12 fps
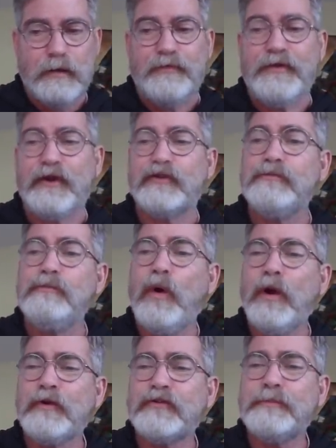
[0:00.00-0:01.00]
There's
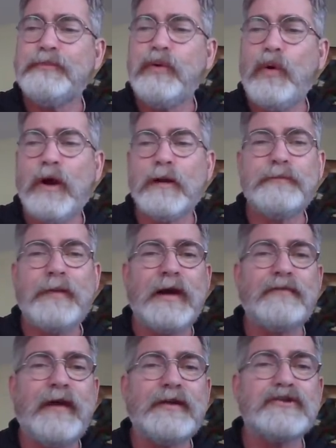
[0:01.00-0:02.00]
more support by
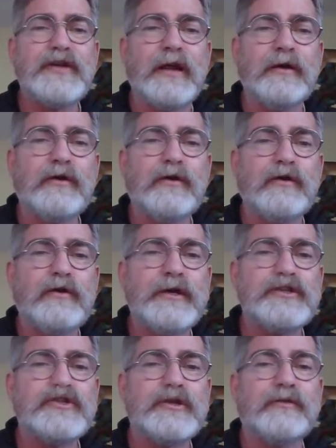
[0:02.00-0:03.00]
evangelical
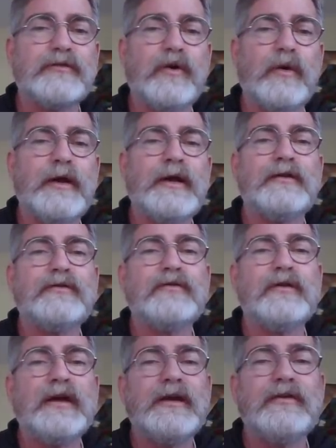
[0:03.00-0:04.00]
Christians going
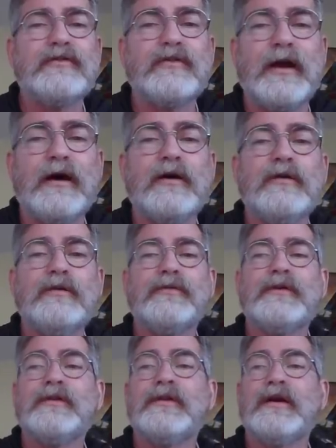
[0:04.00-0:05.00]
into Israel
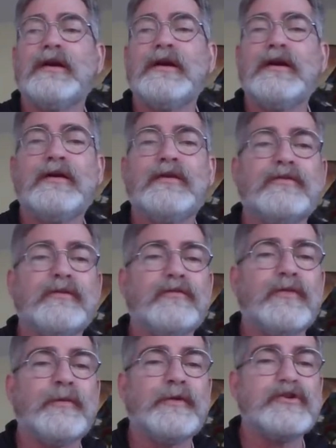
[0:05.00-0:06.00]
than there is
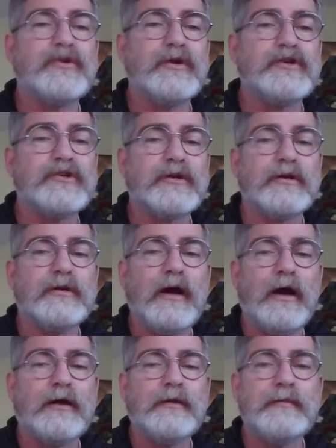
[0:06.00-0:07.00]
from the Jewish
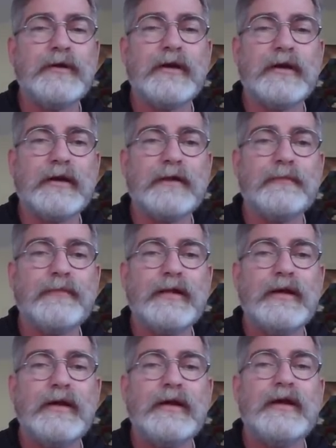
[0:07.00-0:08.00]
uh, community
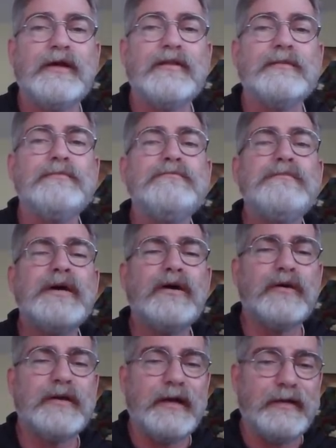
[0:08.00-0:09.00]
in the
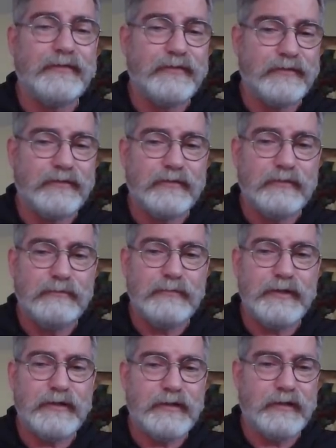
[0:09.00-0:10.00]
millions,
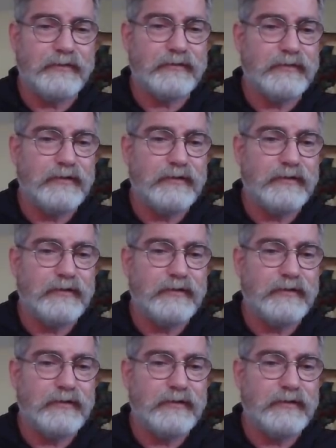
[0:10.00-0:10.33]
millions.